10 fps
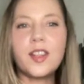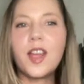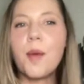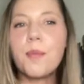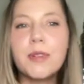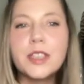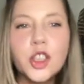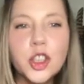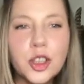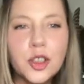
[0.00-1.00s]
I say, most of
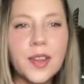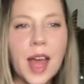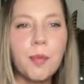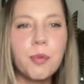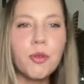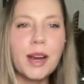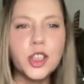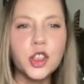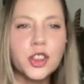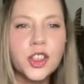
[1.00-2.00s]
these things will announce
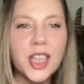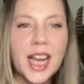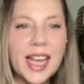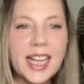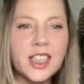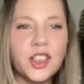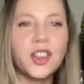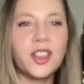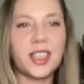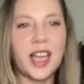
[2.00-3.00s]
themselves. They will
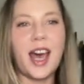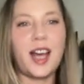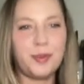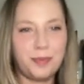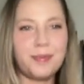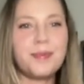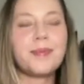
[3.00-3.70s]
announce themselves.